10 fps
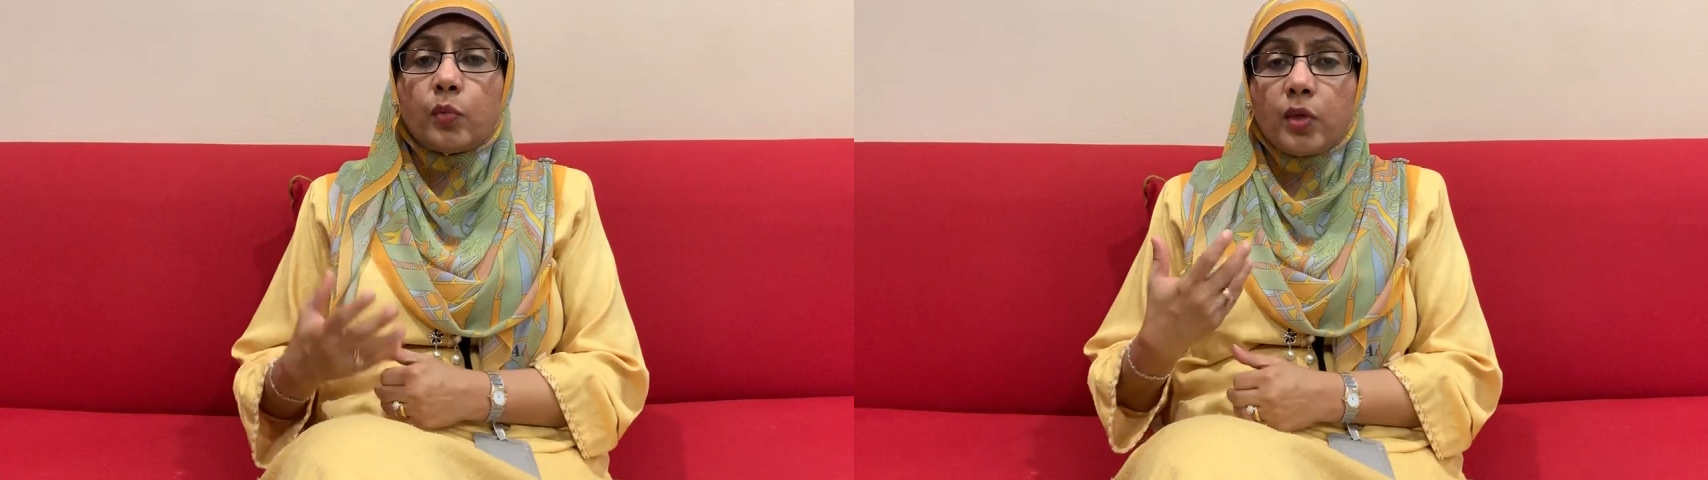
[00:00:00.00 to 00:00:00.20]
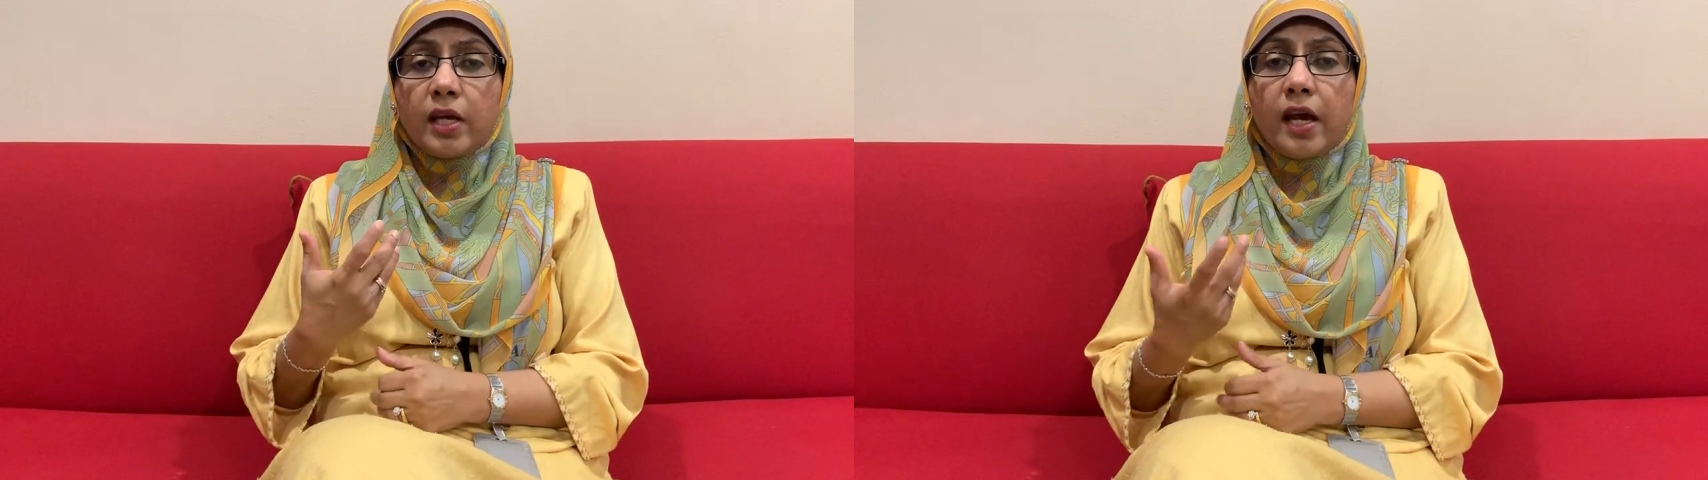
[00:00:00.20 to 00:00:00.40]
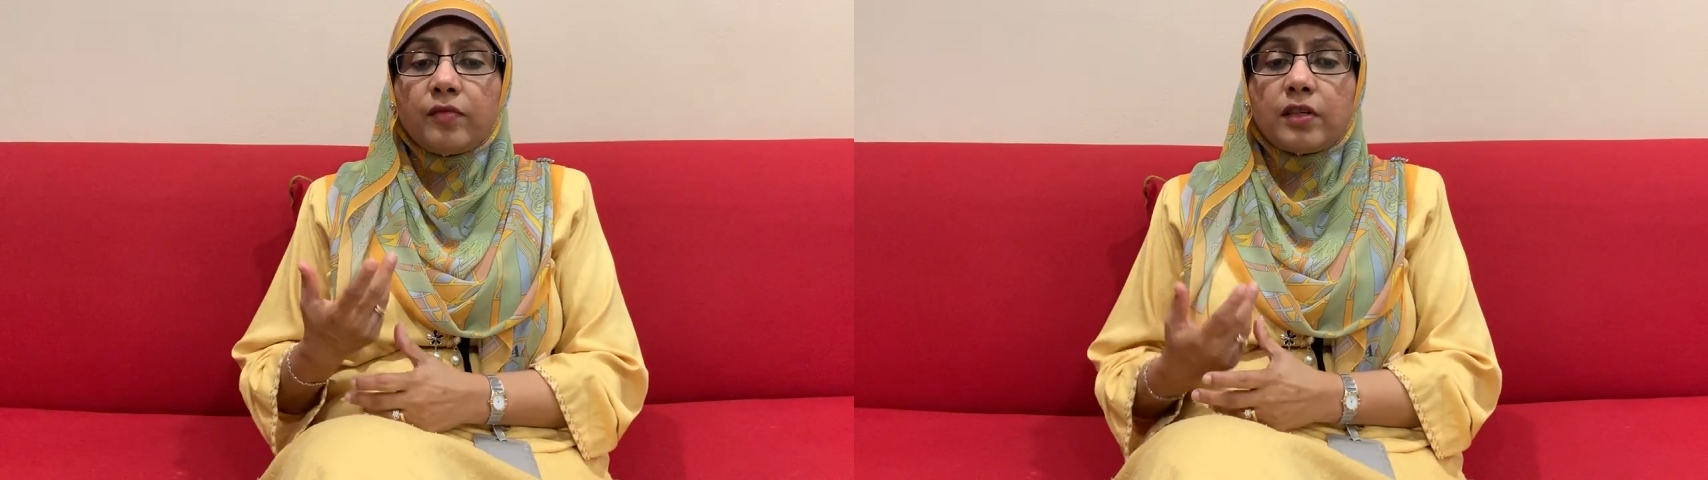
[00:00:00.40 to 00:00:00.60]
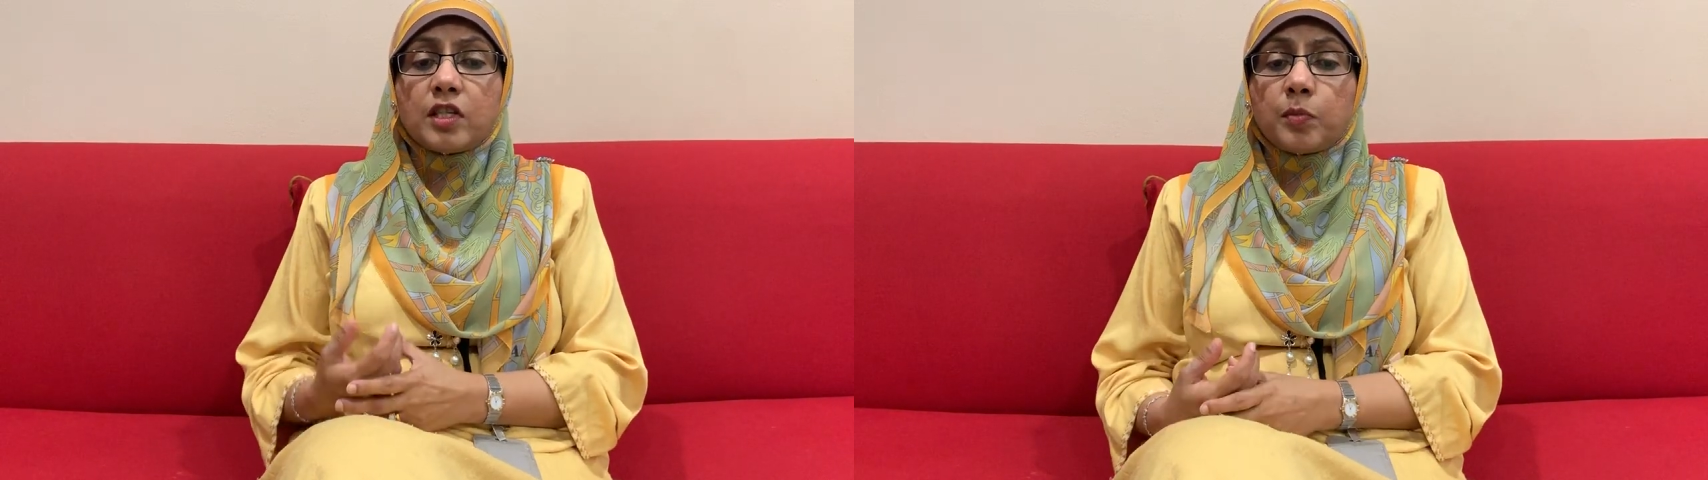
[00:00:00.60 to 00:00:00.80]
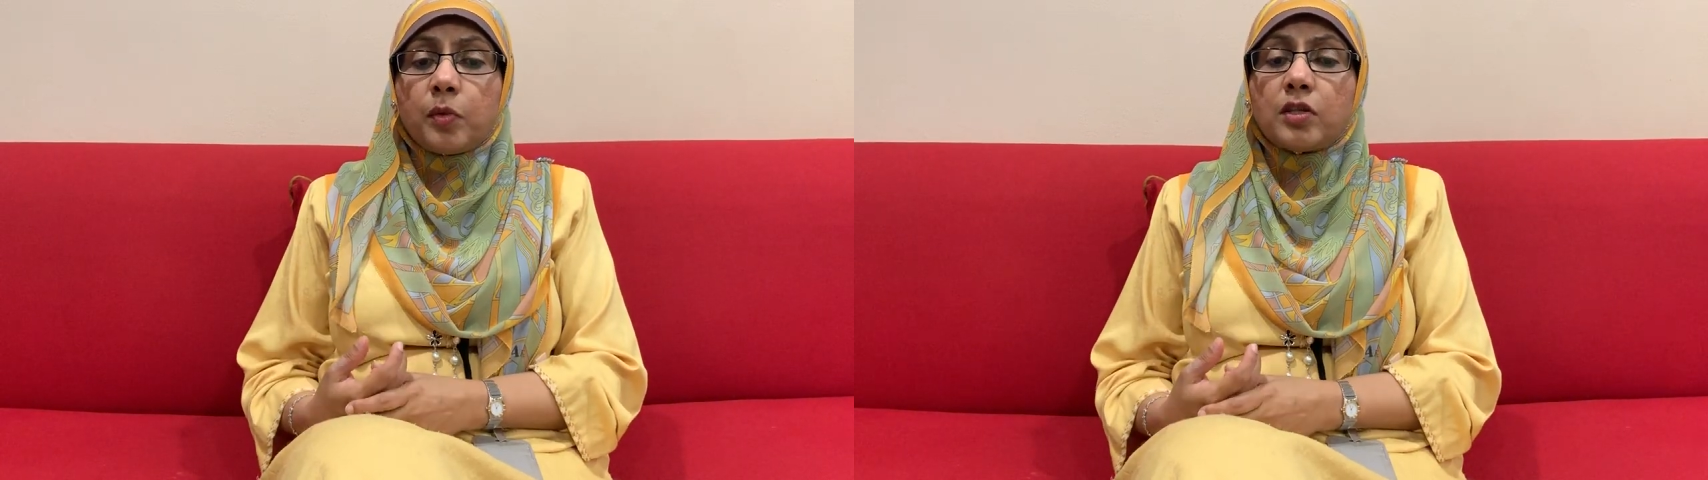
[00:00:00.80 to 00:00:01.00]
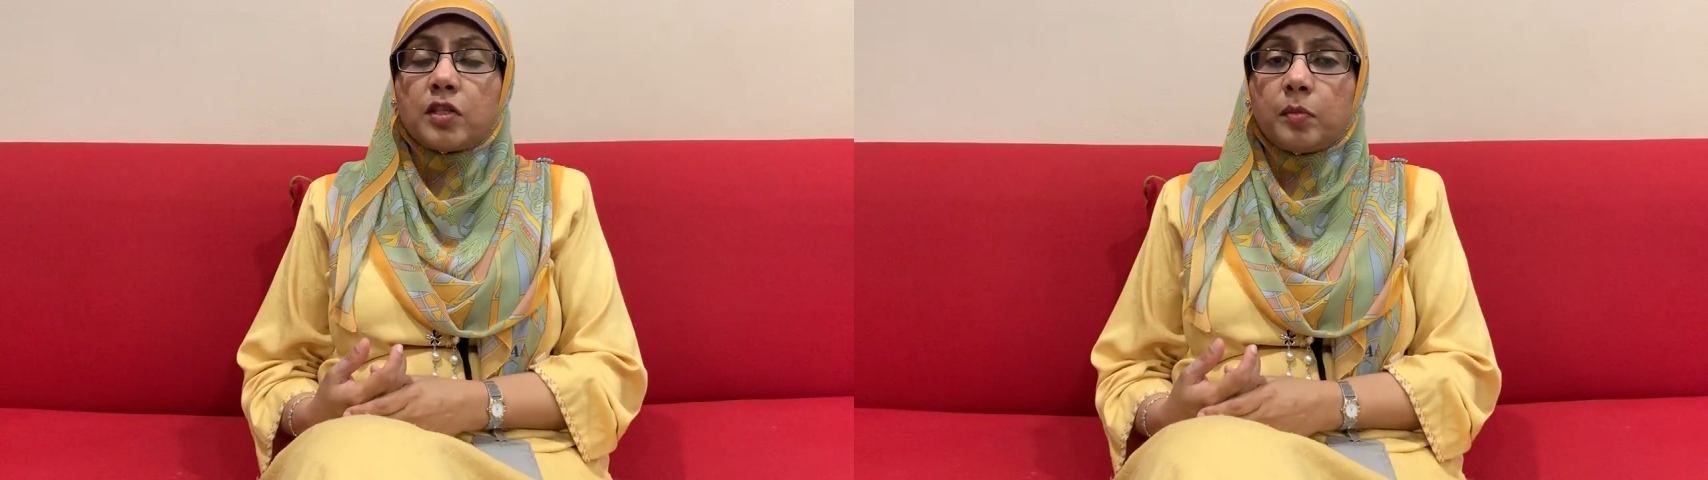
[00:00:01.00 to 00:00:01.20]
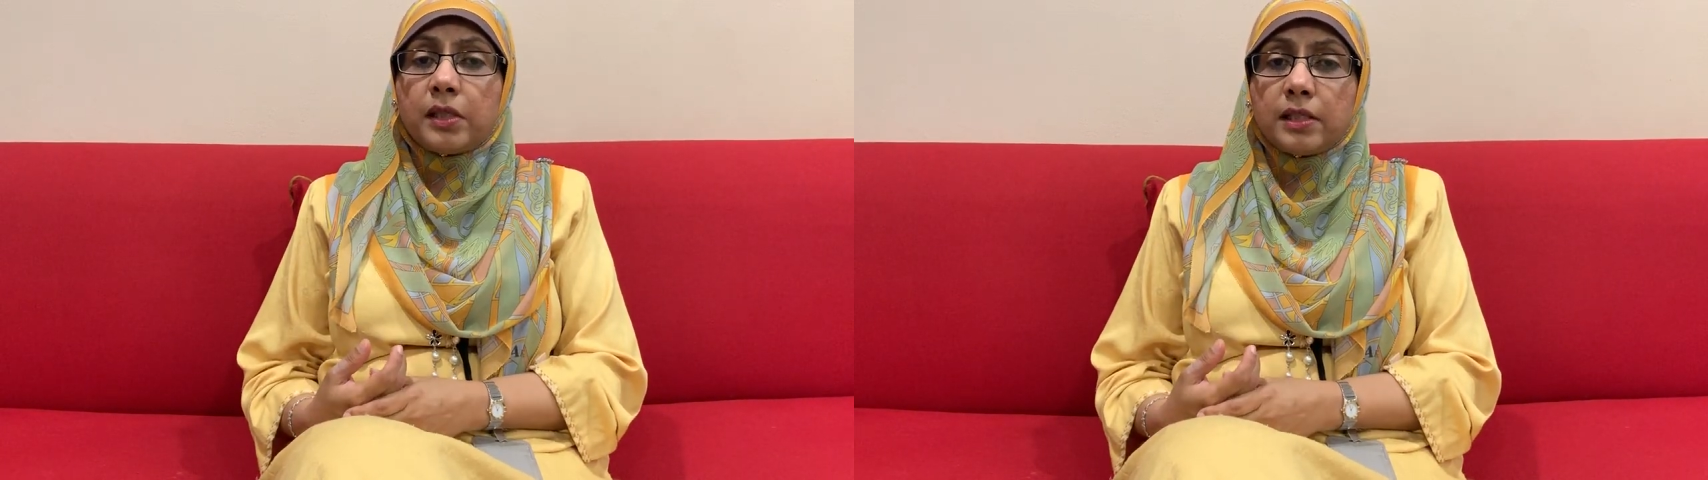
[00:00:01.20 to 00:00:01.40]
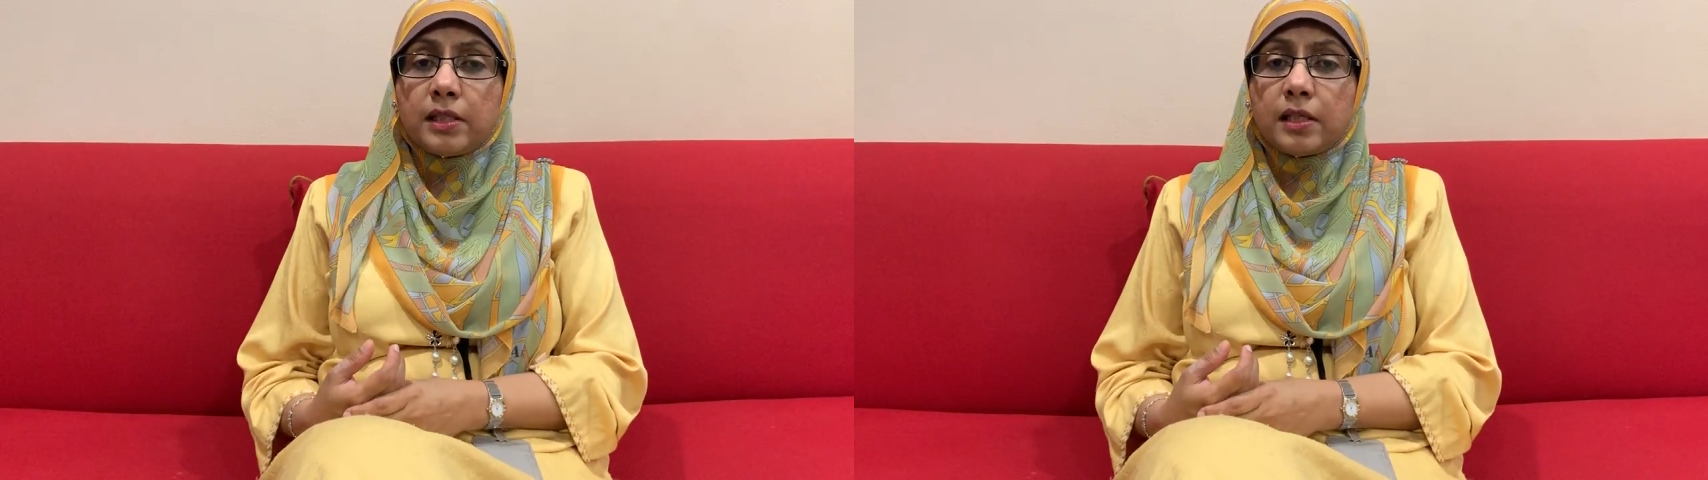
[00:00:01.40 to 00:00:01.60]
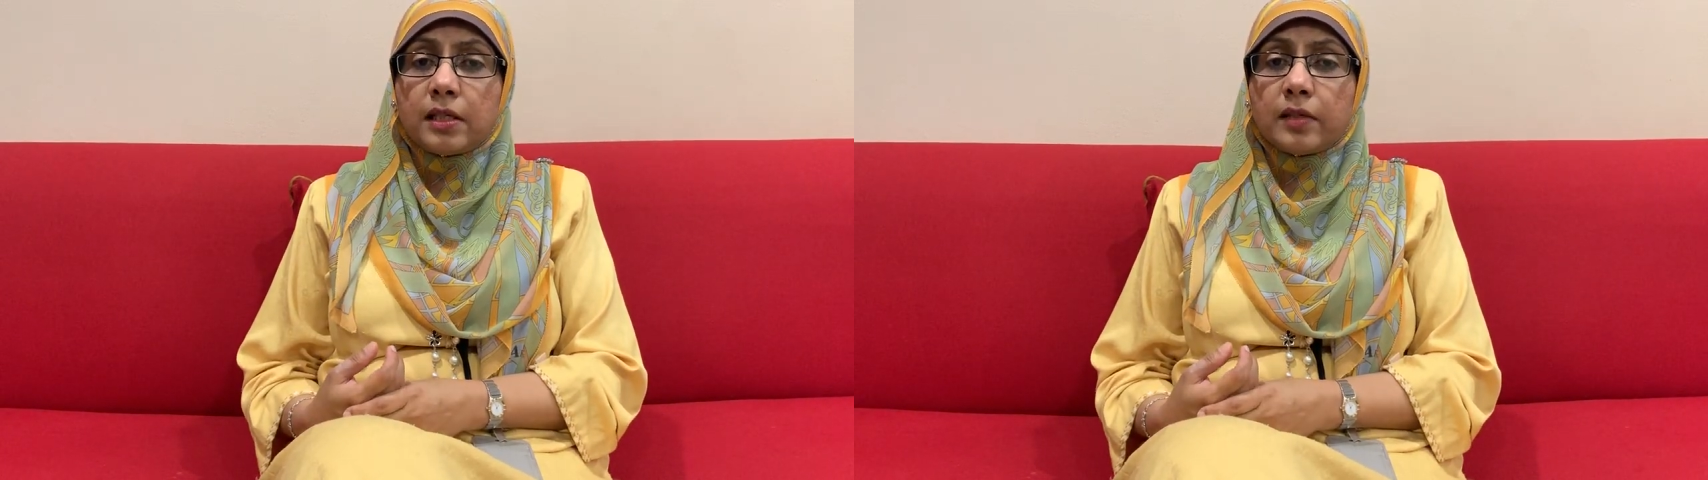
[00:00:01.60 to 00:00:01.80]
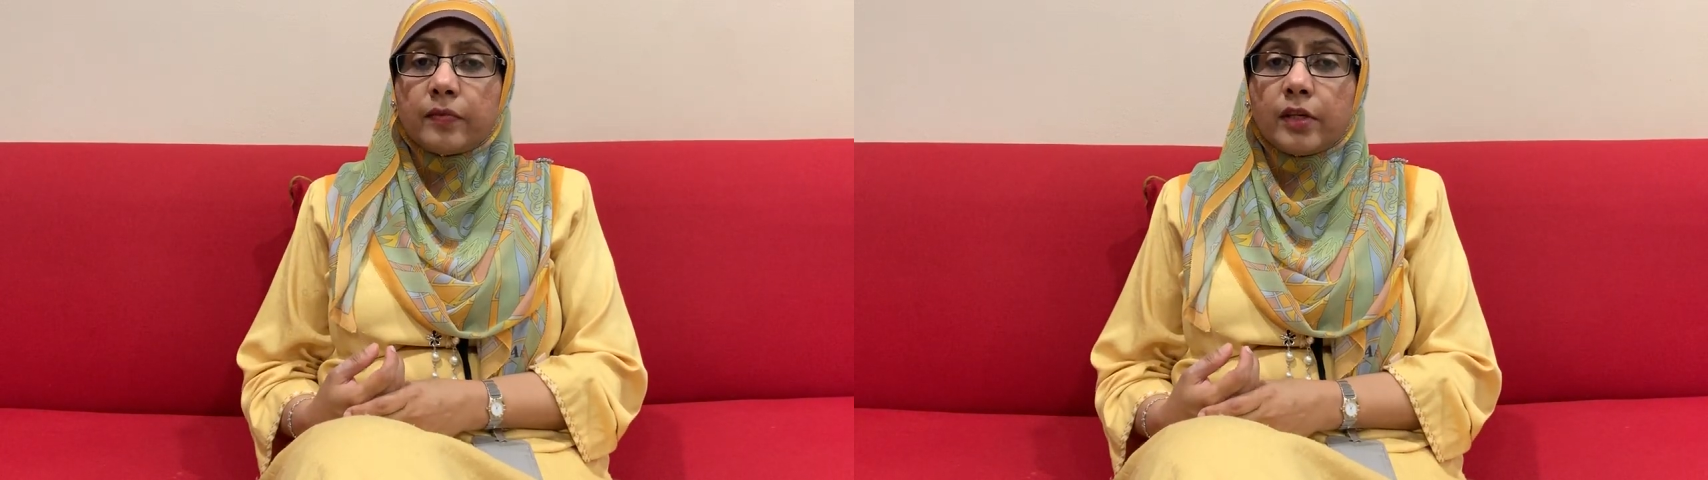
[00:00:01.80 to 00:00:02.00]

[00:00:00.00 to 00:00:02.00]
We have the responsibility